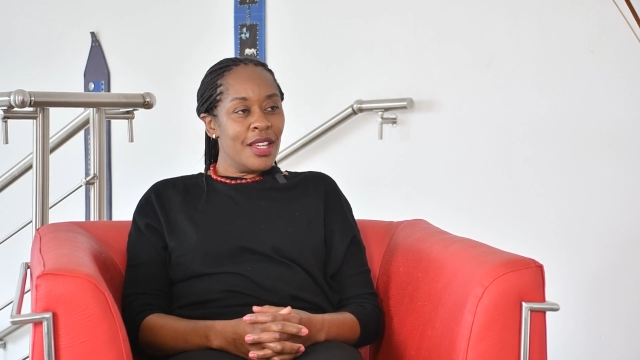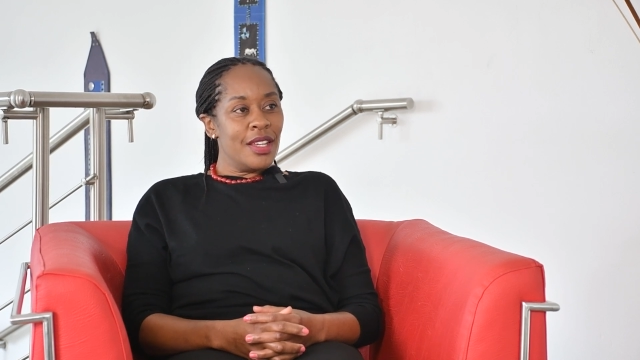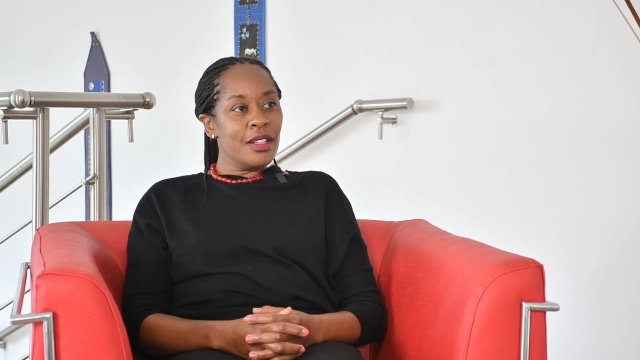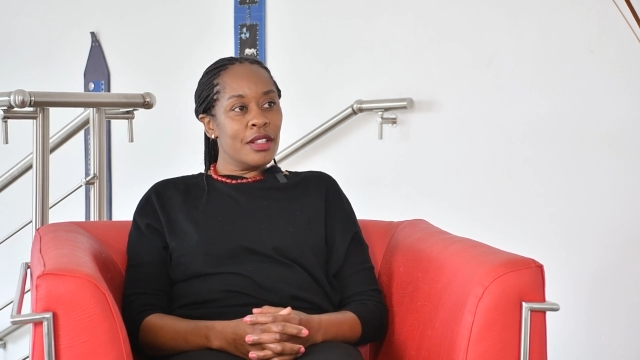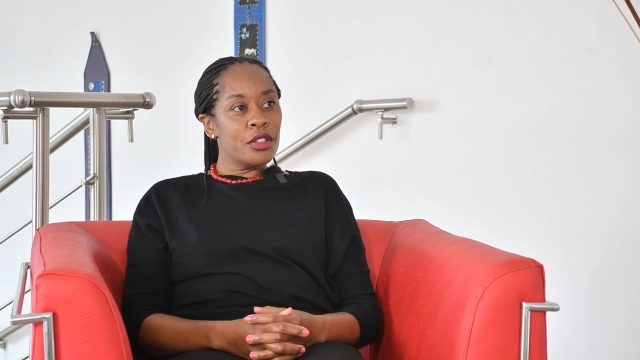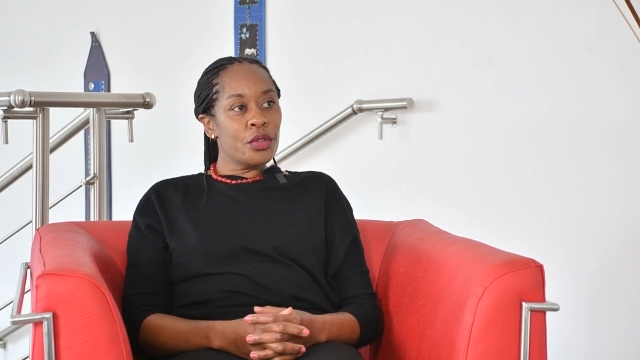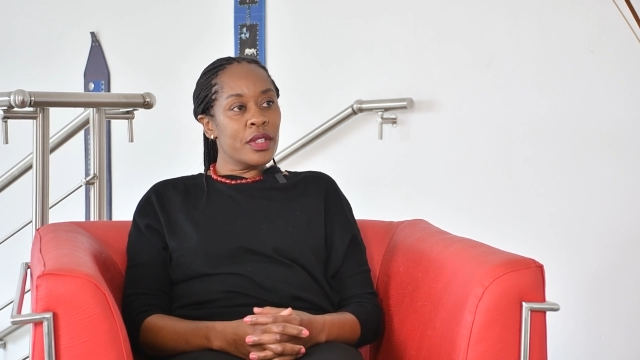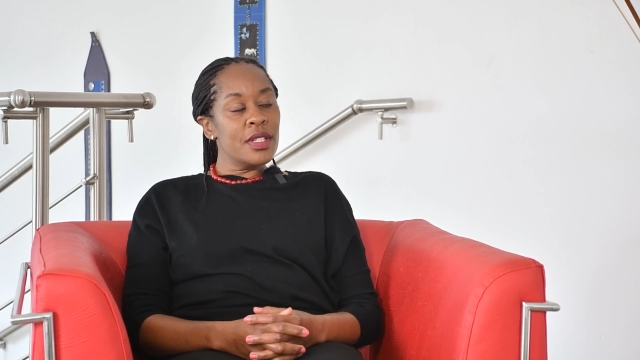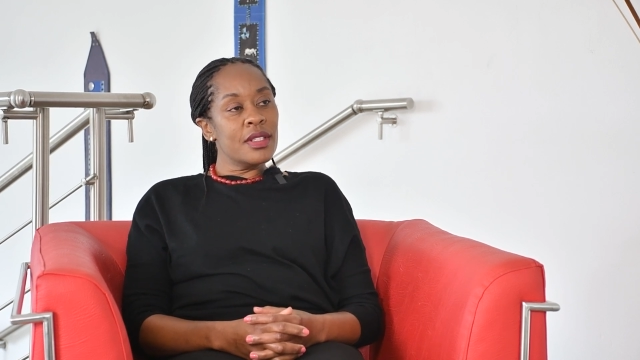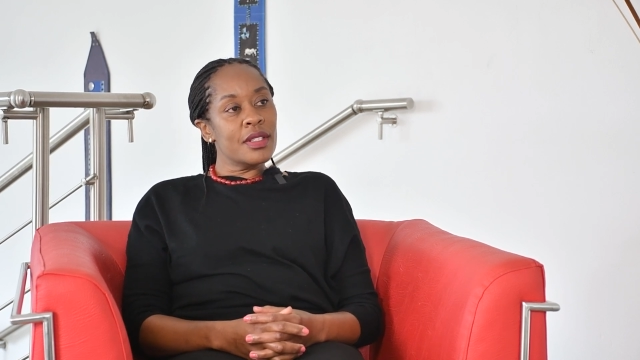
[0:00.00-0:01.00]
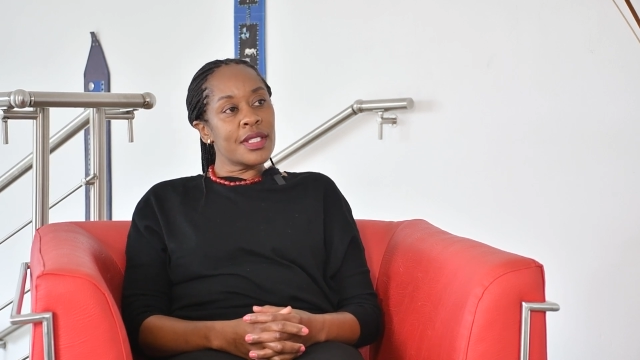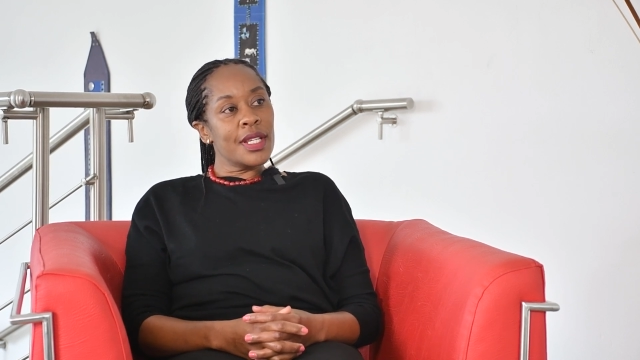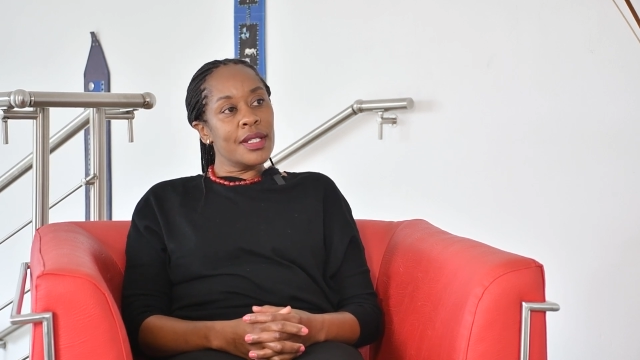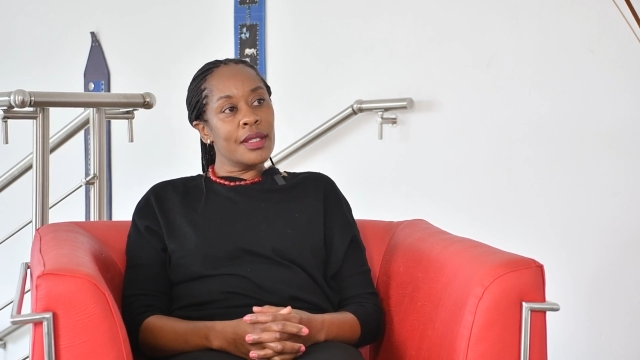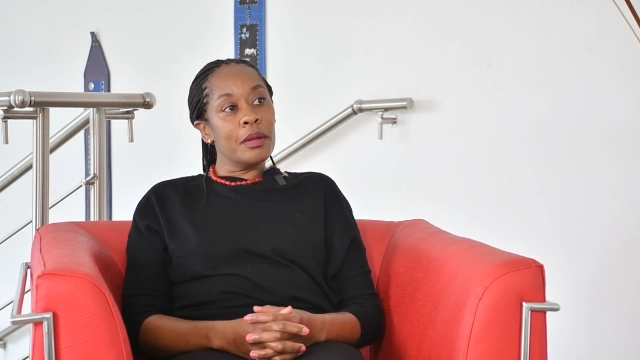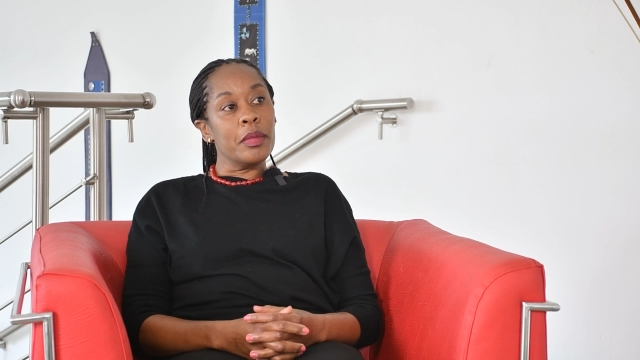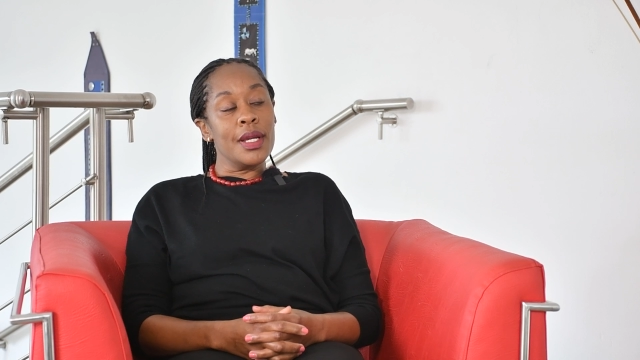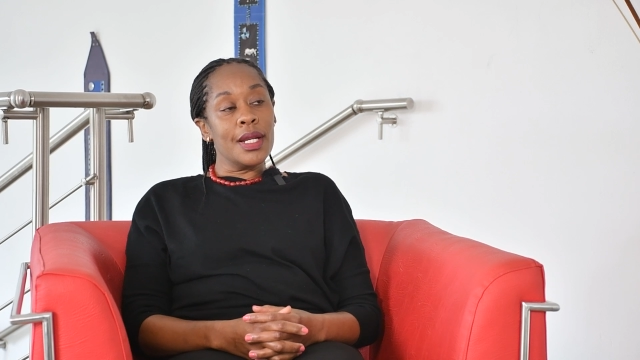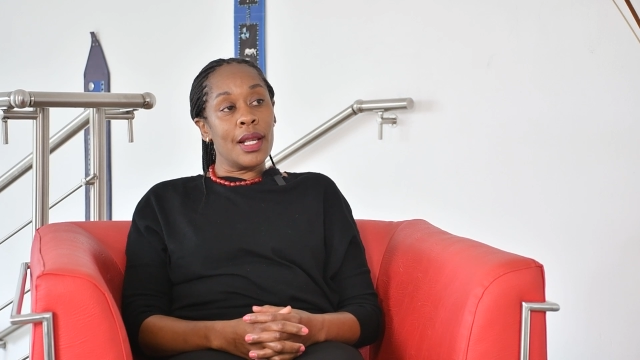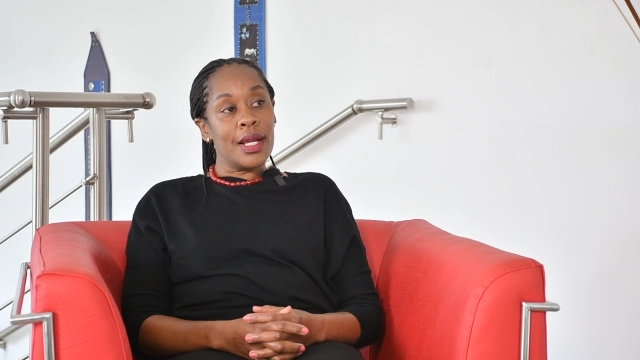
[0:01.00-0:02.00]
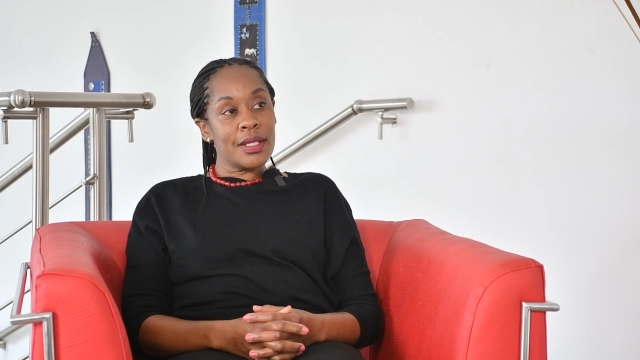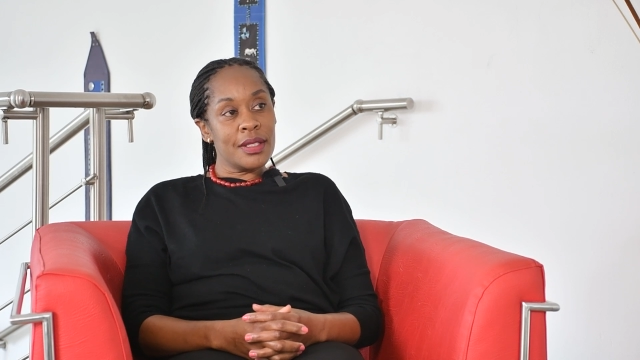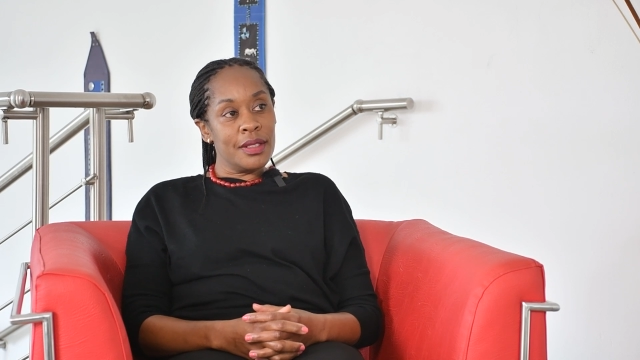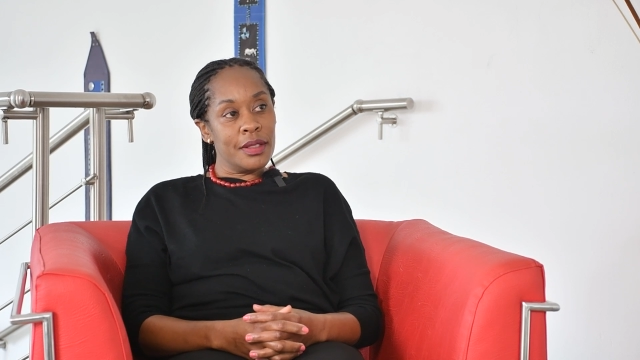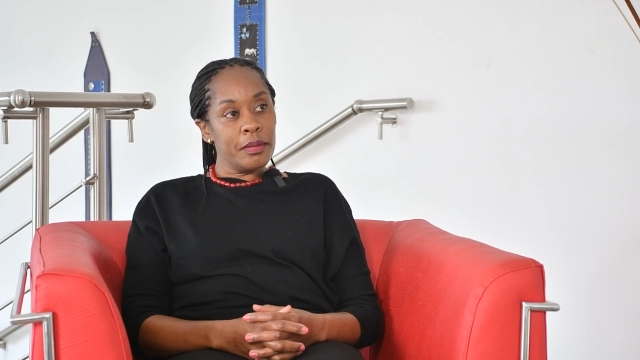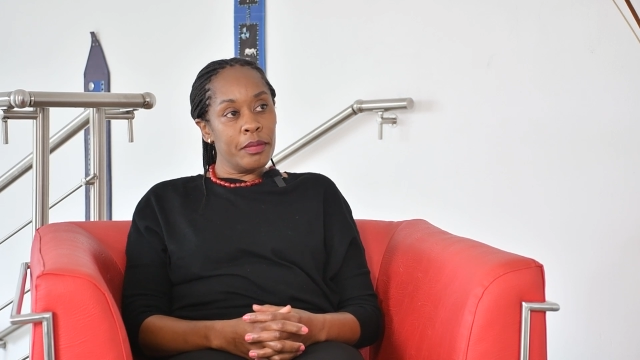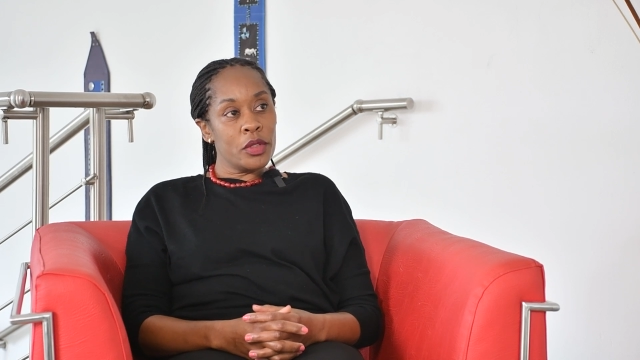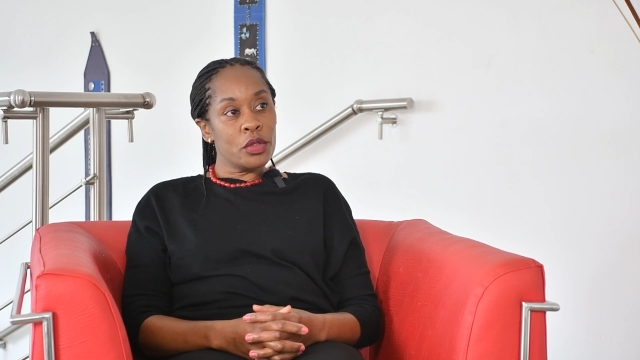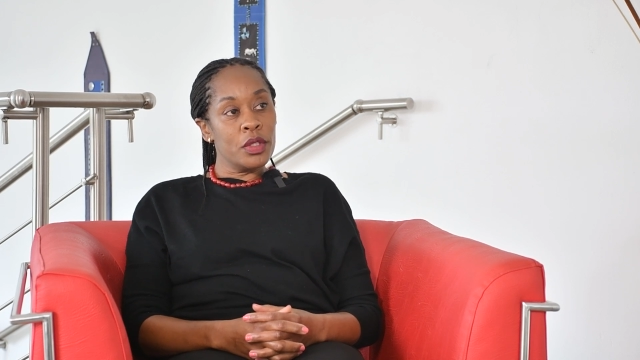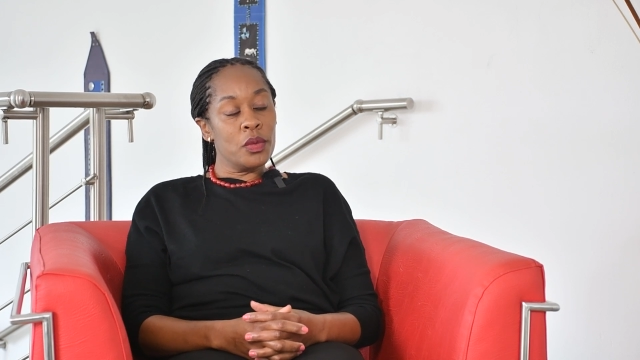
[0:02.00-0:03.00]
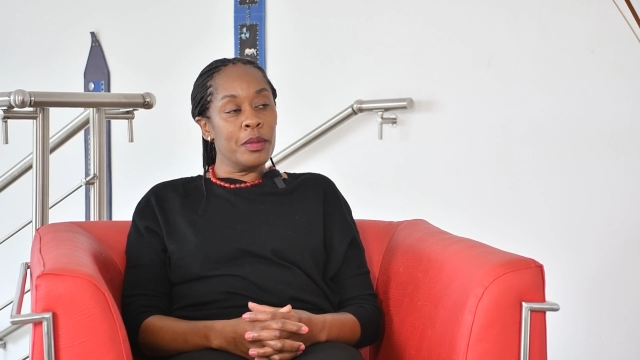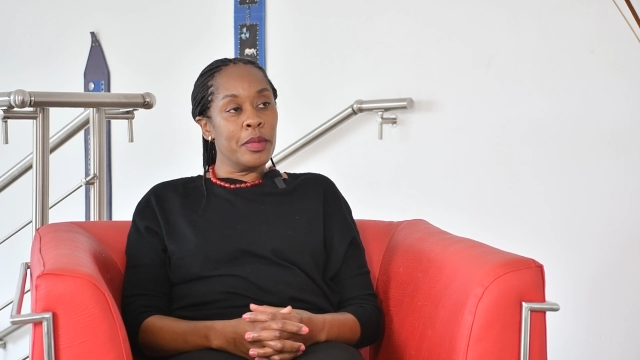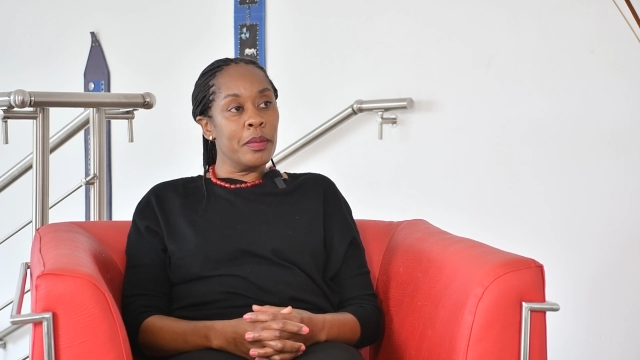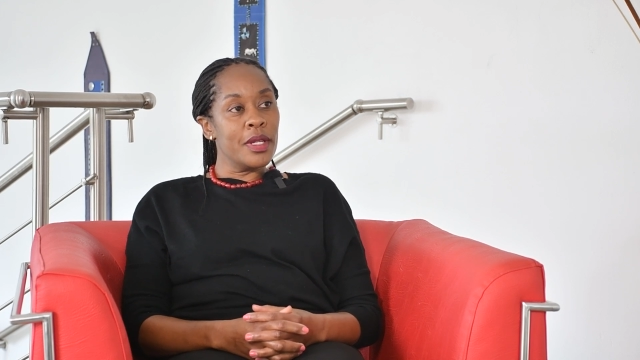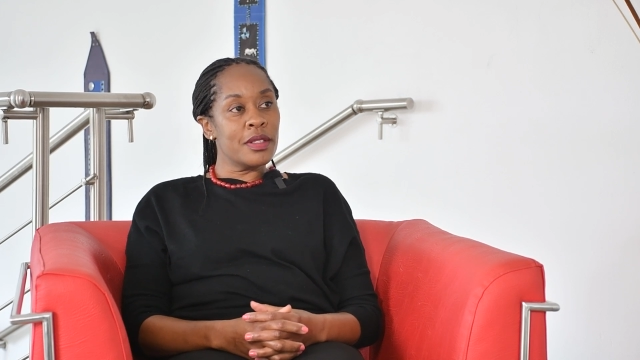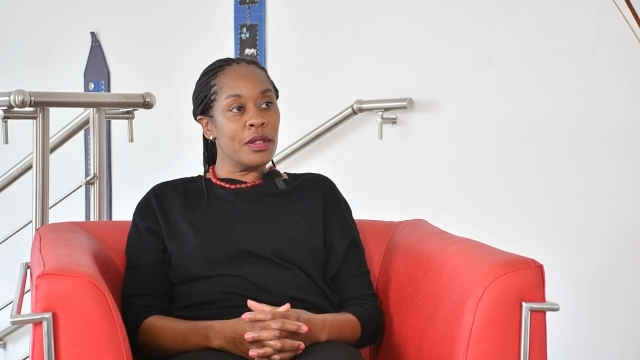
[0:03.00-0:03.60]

And so this is a study that began last year, so it will be based